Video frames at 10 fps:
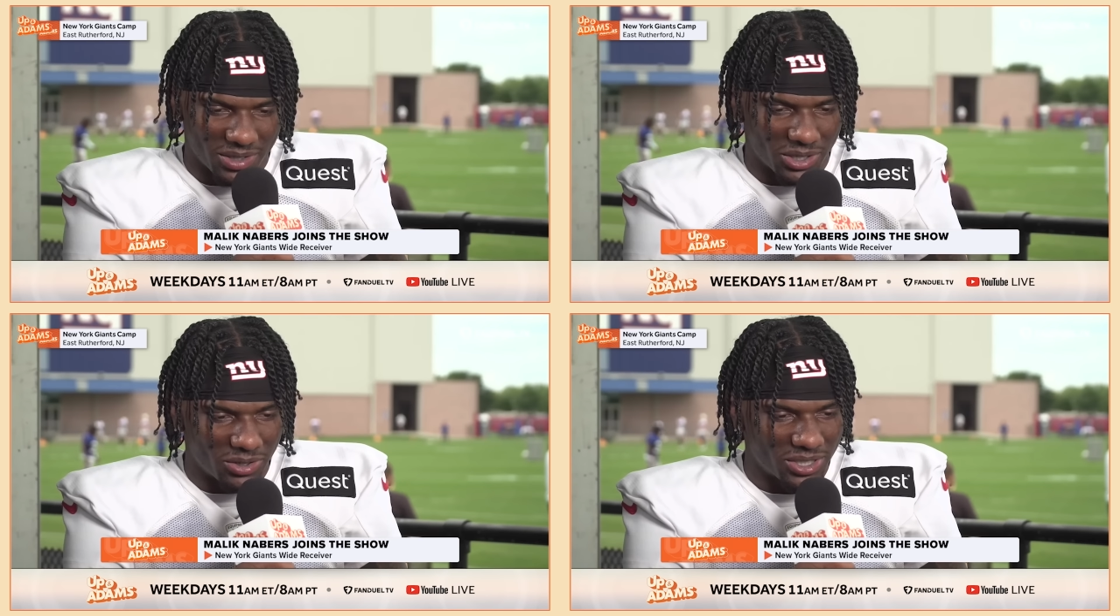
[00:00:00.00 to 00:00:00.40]

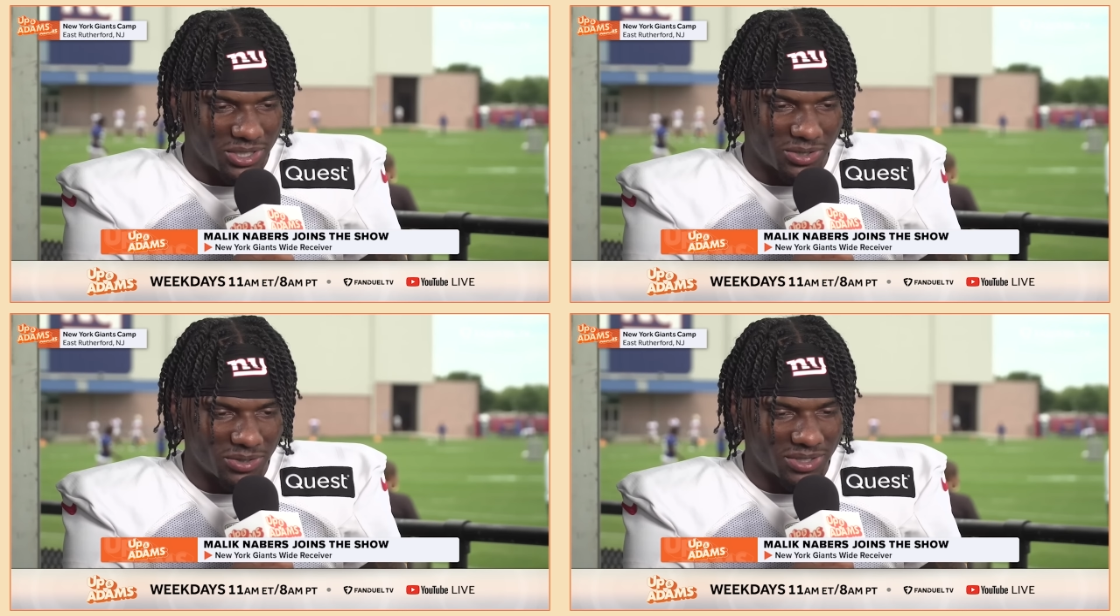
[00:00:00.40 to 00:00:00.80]
you know it
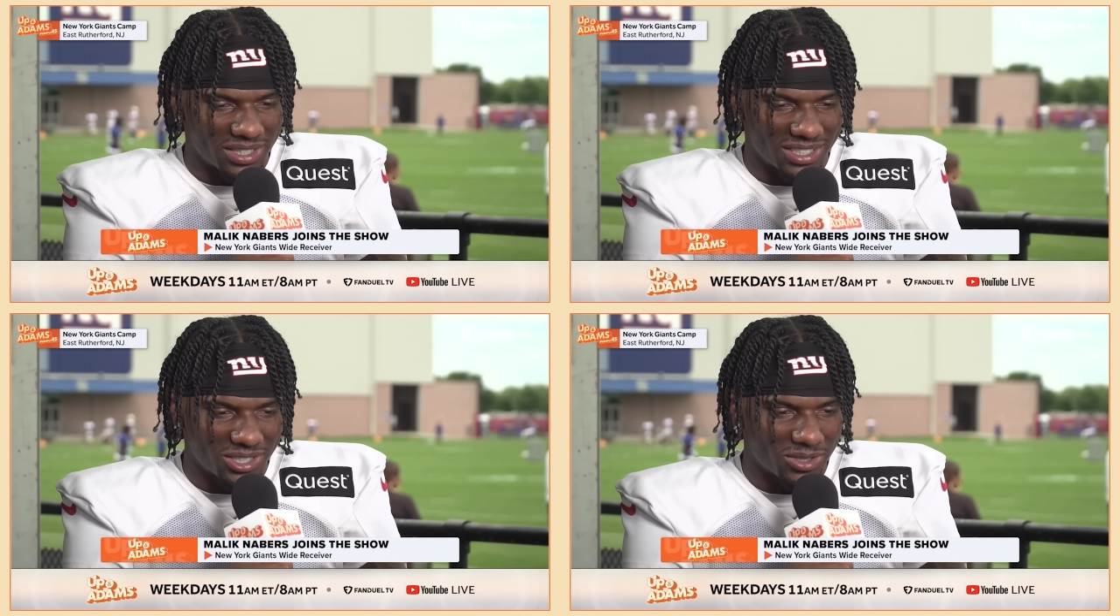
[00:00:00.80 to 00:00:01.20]
shows
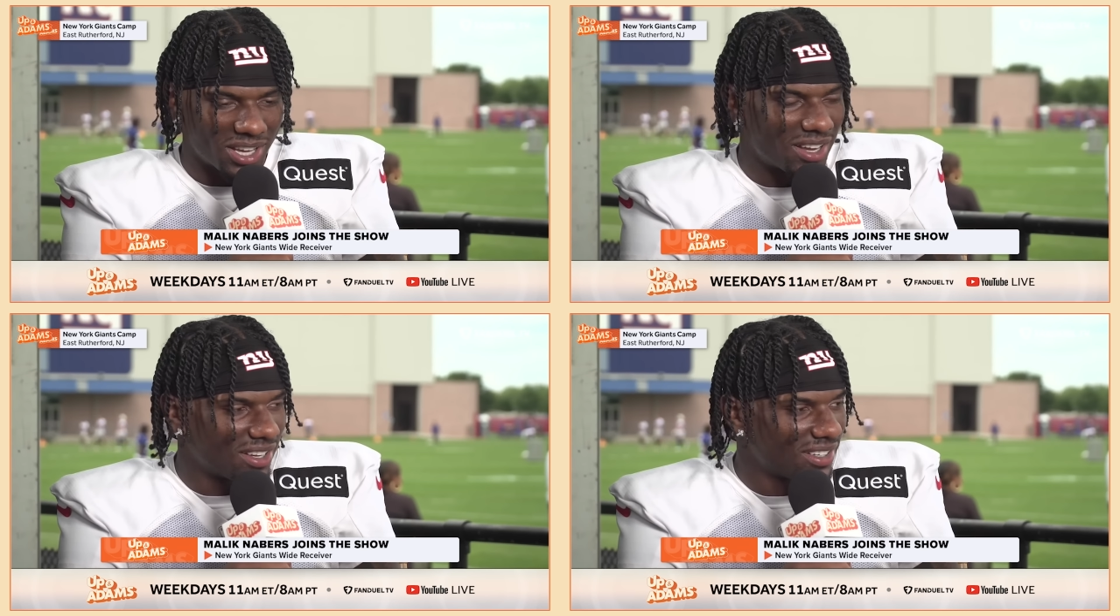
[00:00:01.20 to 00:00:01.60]
it shows
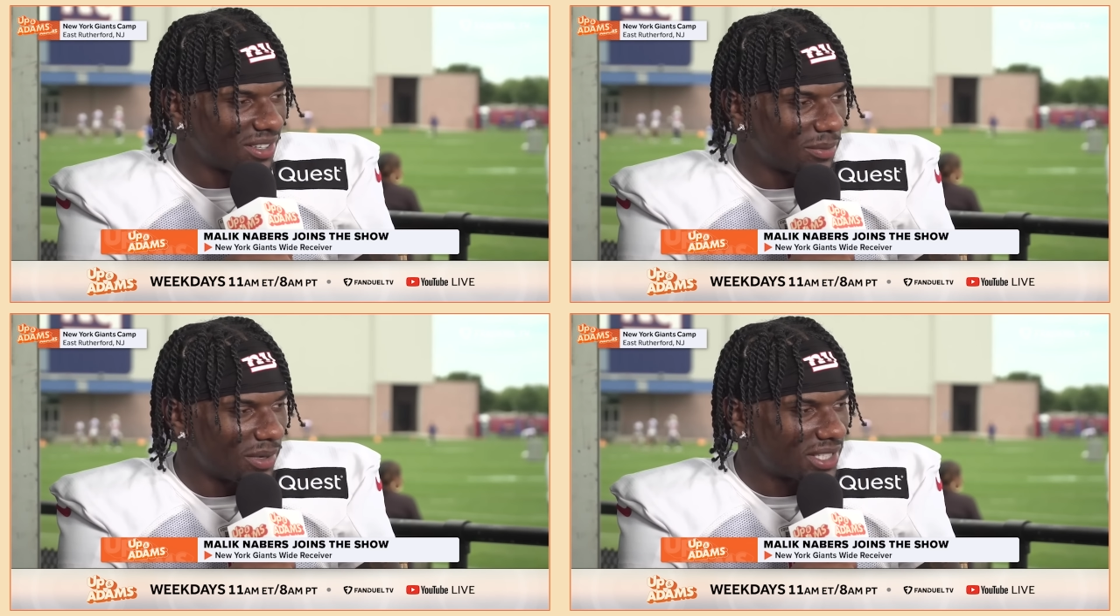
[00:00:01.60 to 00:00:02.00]
how
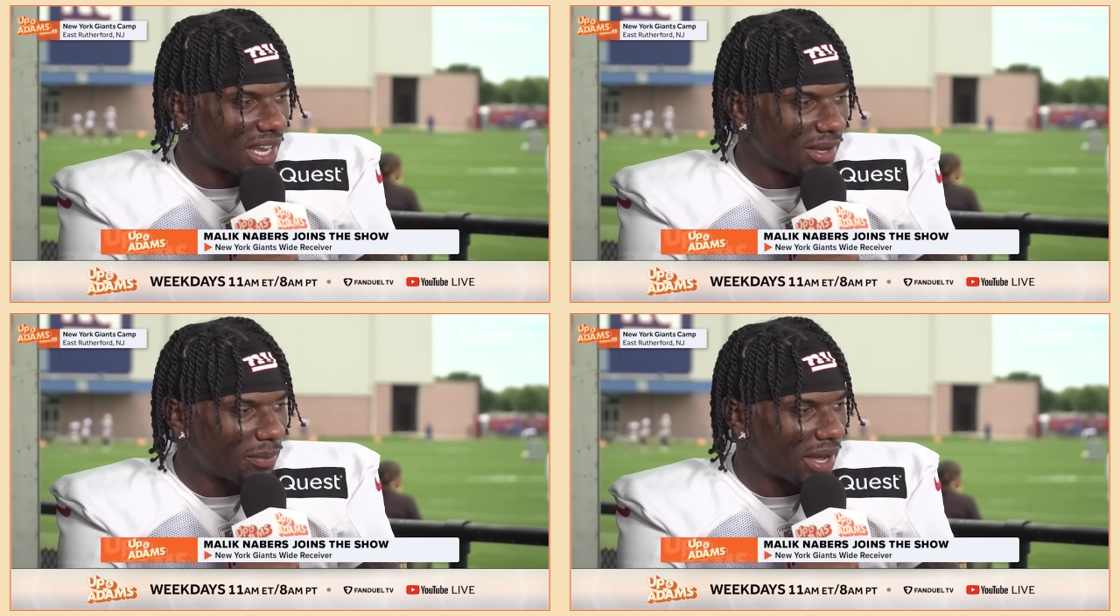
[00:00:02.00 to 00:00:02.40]
much
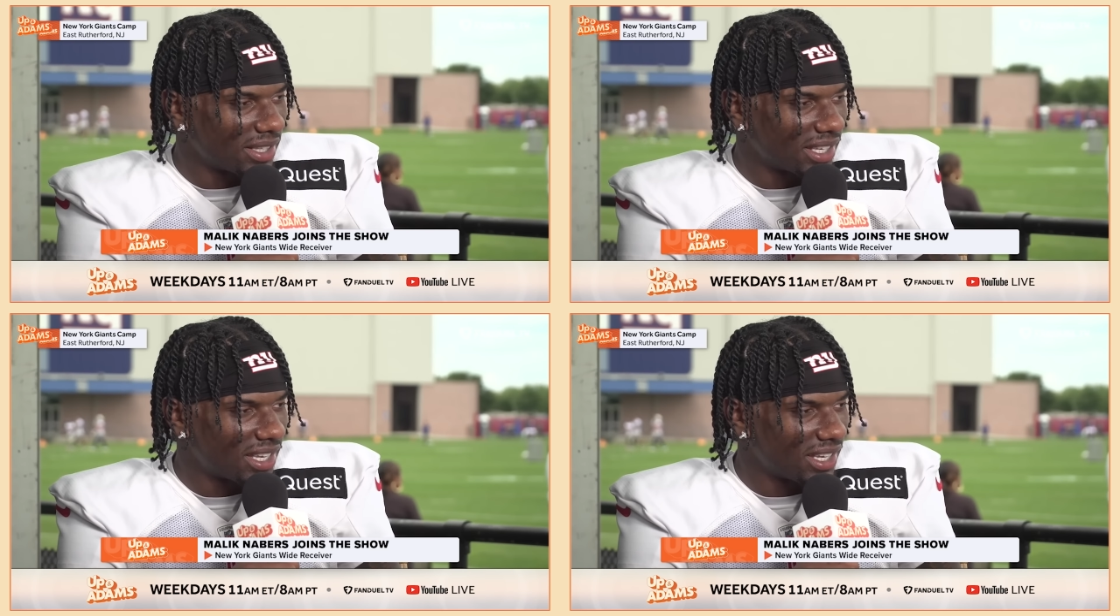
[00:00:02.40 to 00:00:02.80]
I
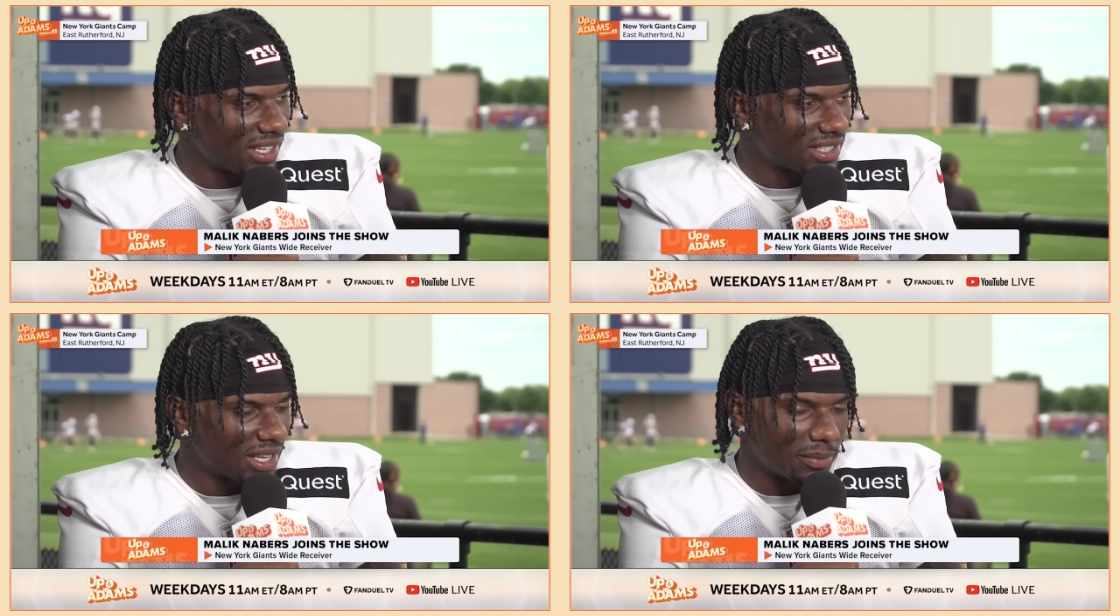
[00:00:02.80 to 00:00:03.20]
impact the
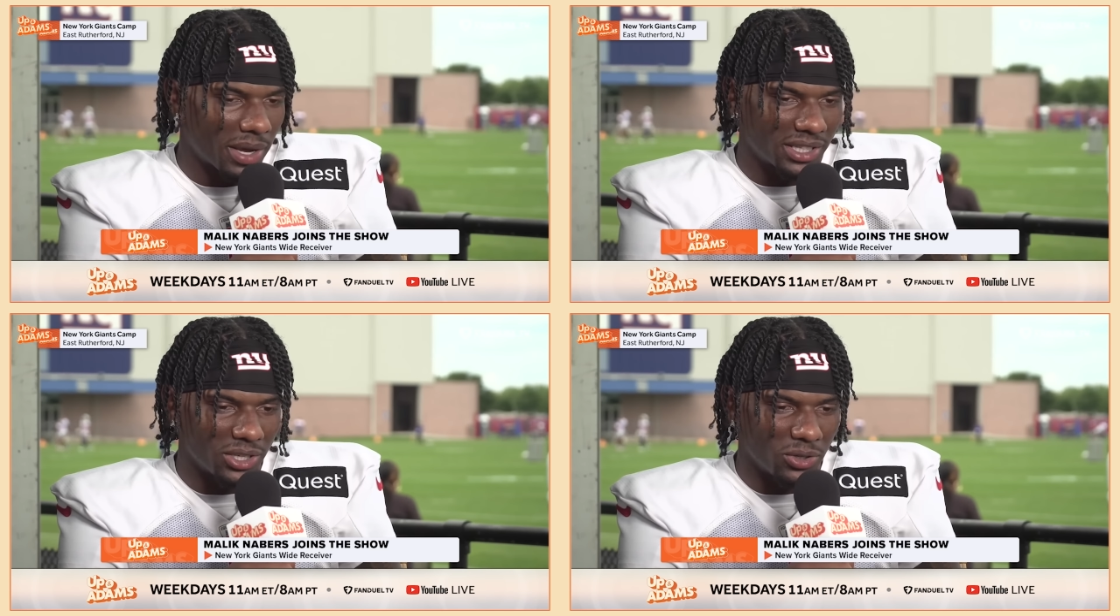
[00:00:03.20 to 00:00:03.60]
kids,
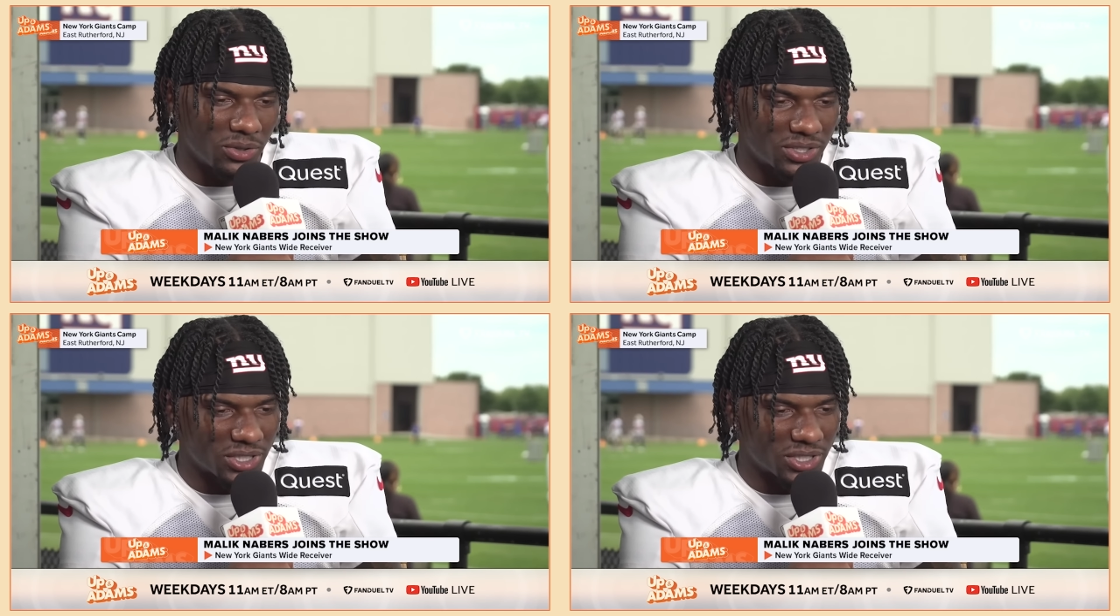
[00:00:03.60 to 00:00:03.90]
impact the youth.